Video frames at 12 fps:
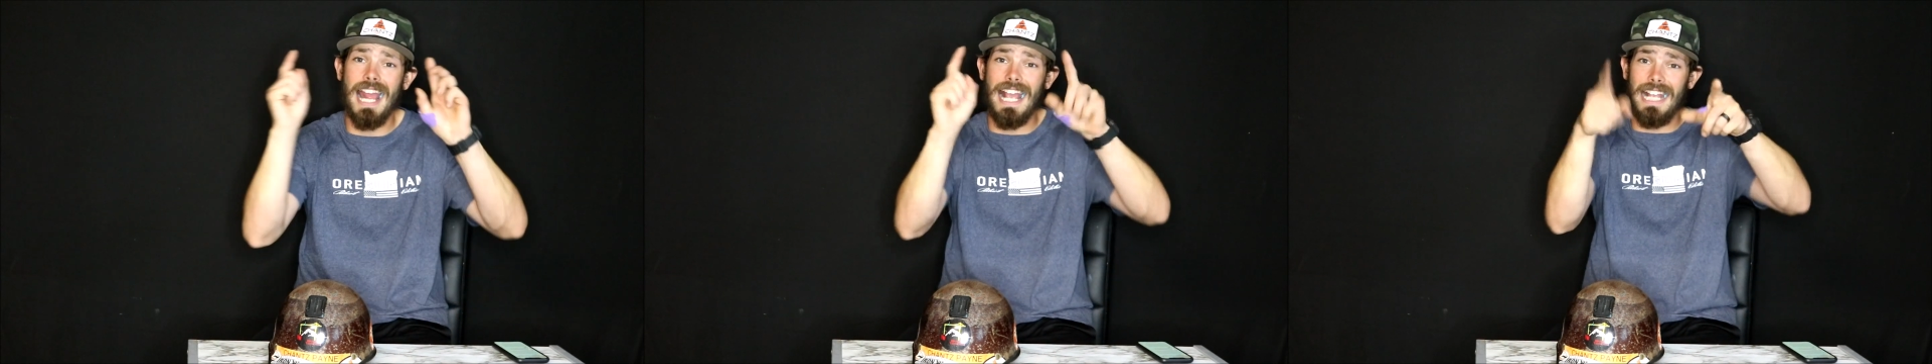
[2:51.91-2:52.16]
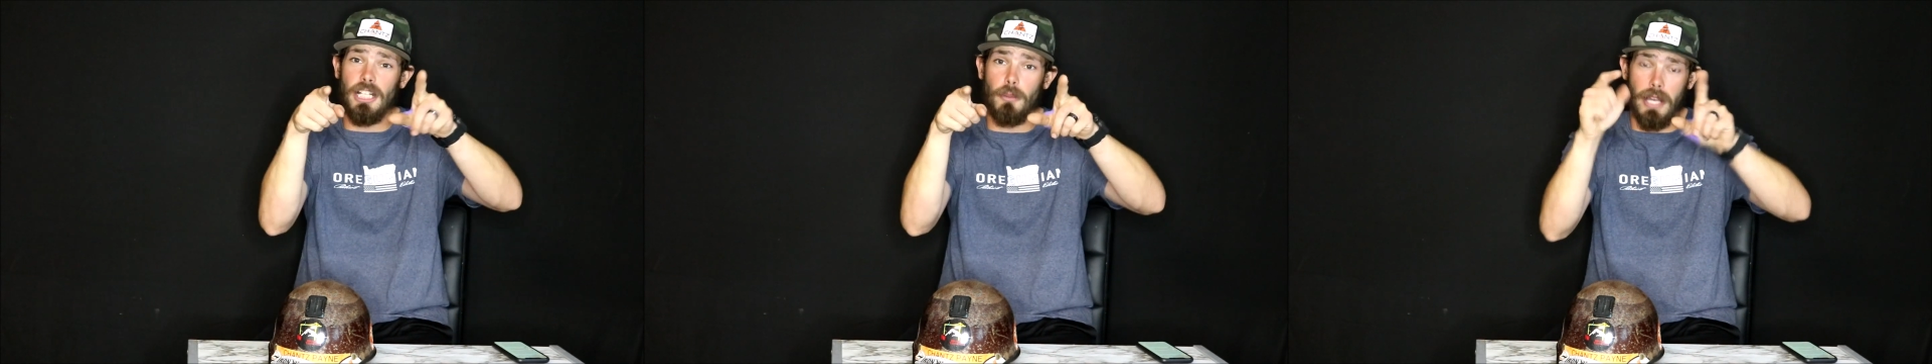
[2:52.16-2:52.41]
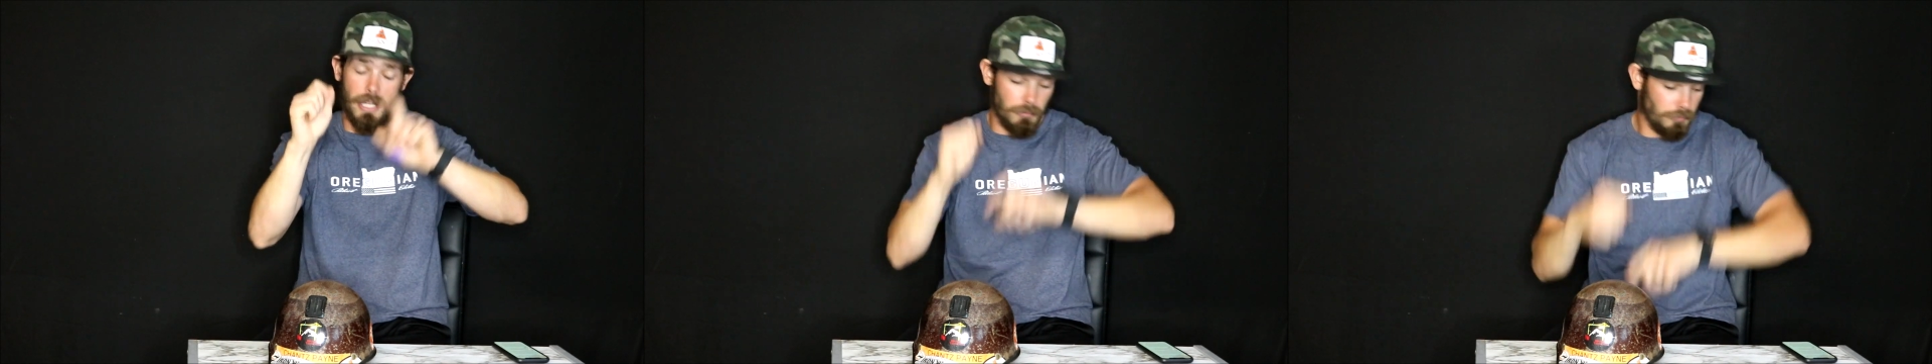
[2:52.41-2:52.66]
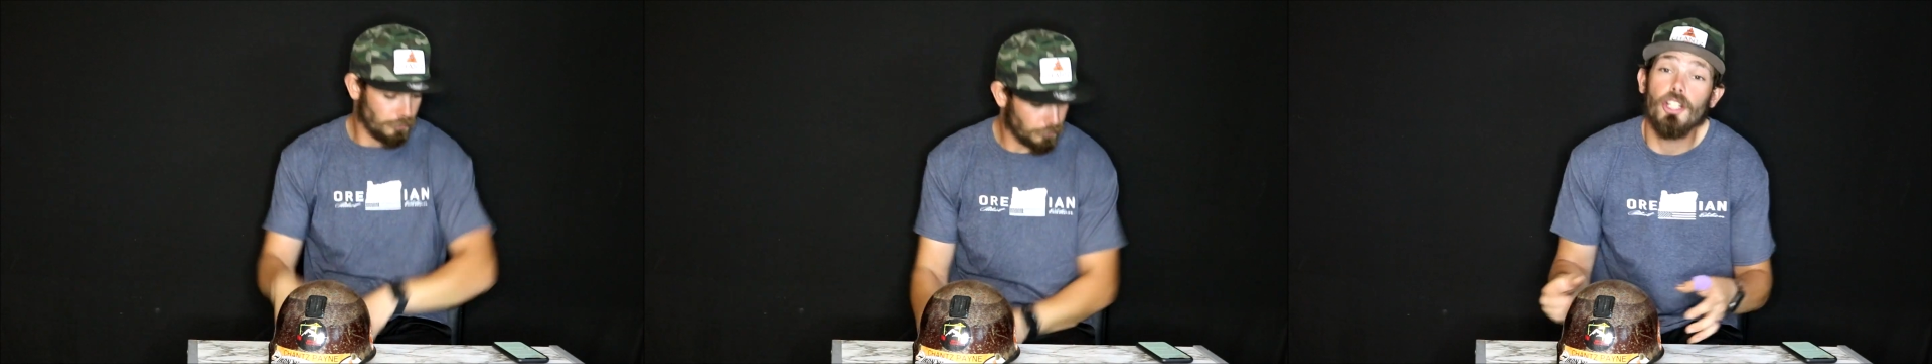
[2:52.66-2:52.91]
Anyway,
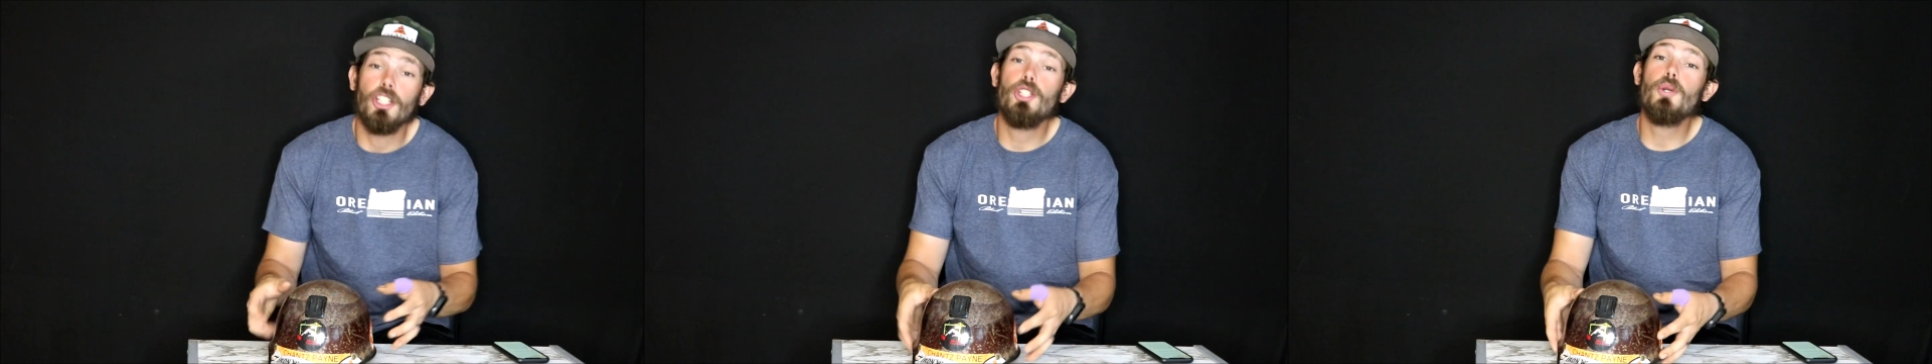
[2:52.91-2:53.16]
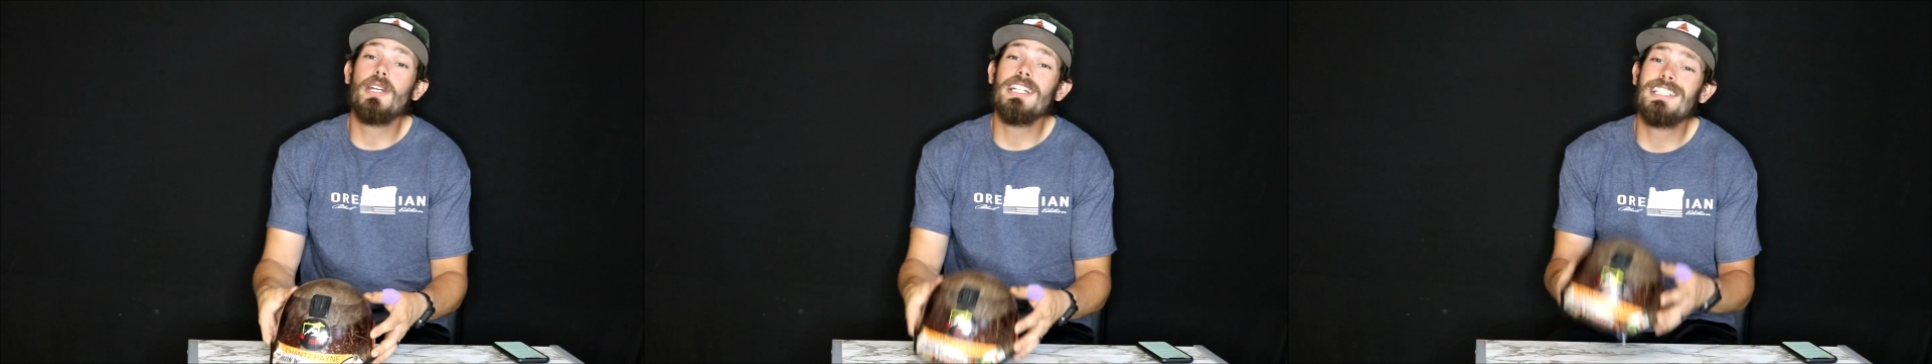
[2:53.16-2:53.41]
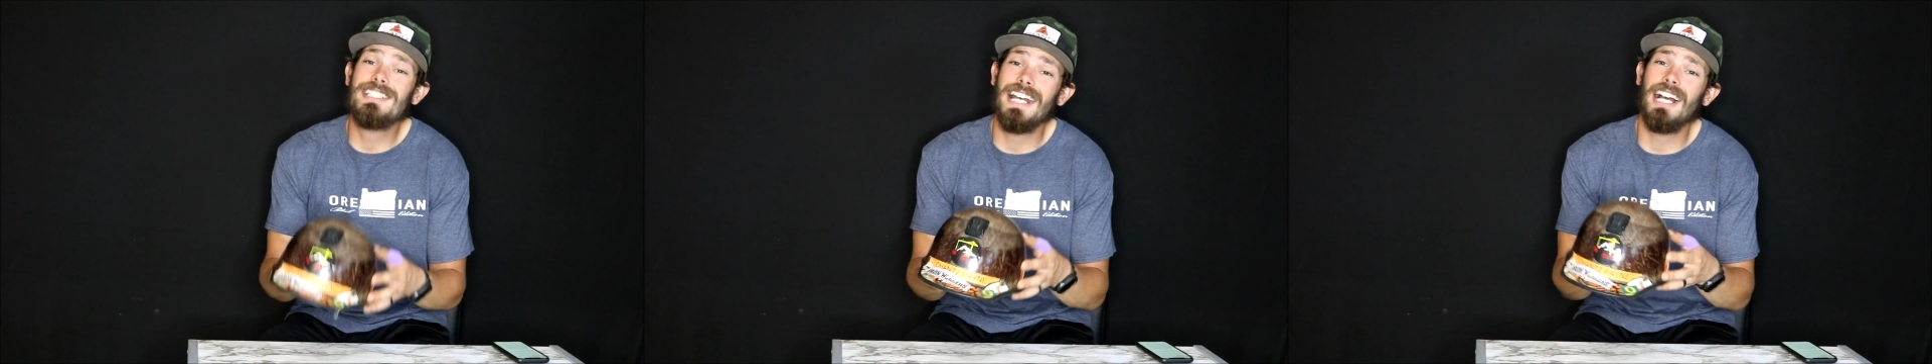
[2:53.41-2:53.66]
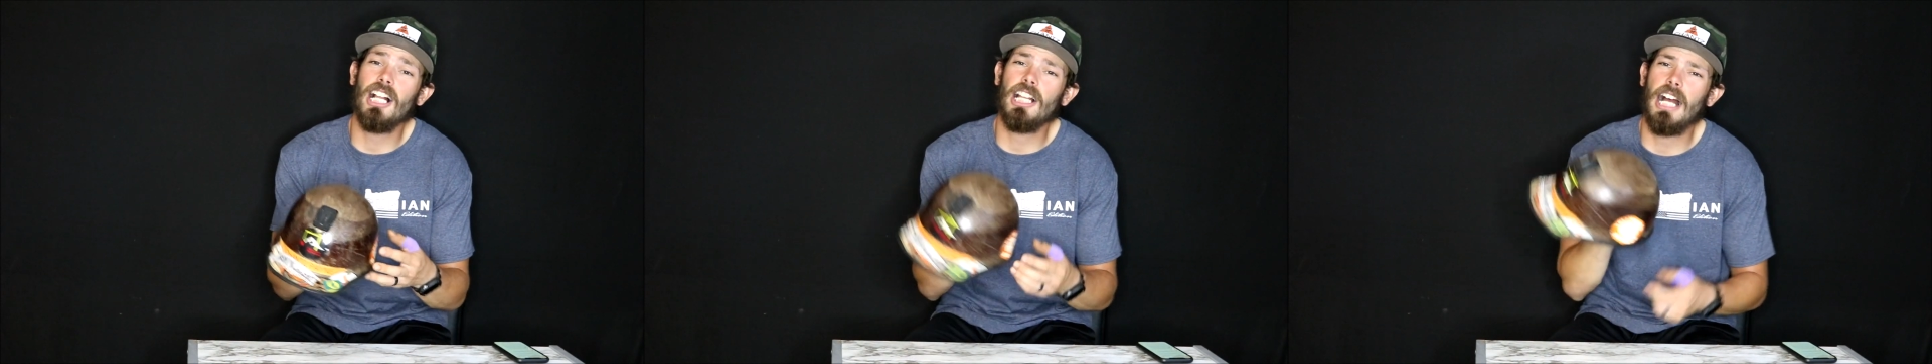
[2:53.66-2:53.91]
you can
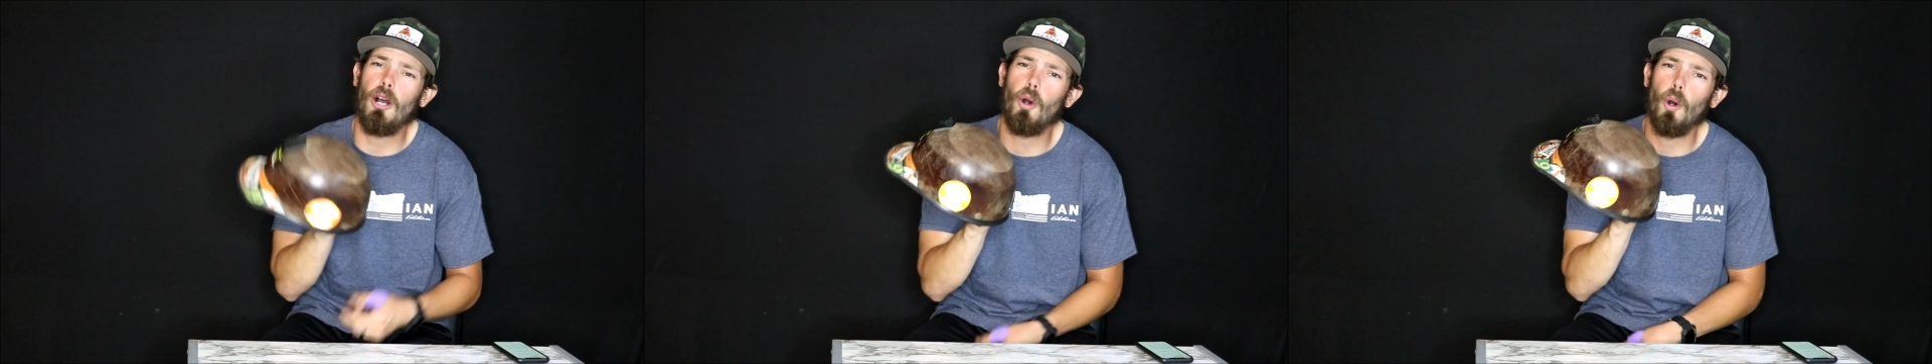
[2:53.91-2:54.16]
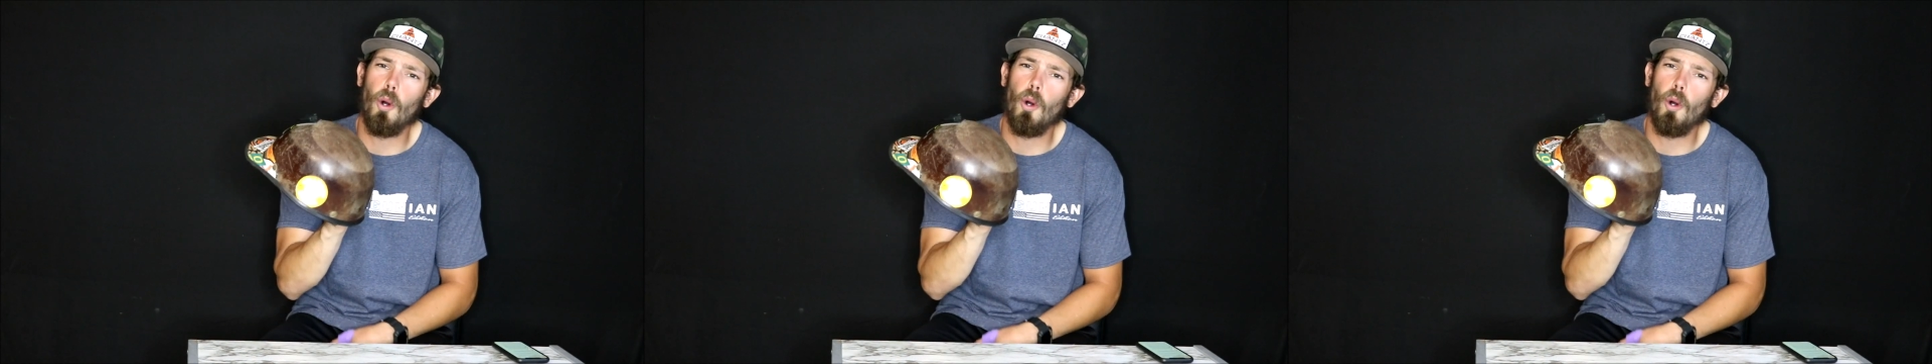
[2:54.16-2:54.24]
tell how